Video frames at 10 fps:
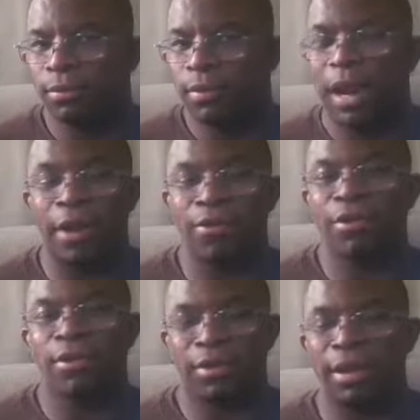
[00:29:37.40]
And I know
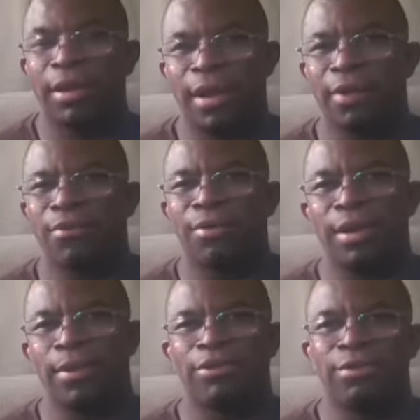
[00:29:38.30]
you're thinking like, well,
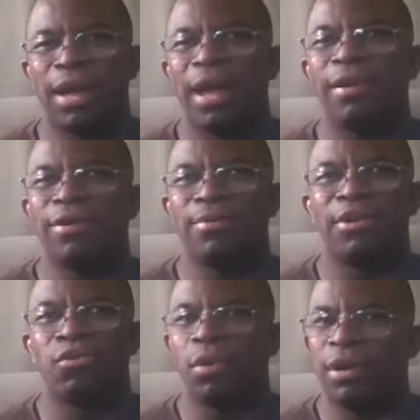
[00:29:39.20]
wait a minute, you got it in your
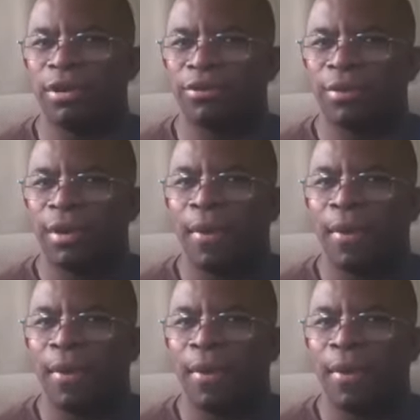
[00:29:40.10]
mid 20s,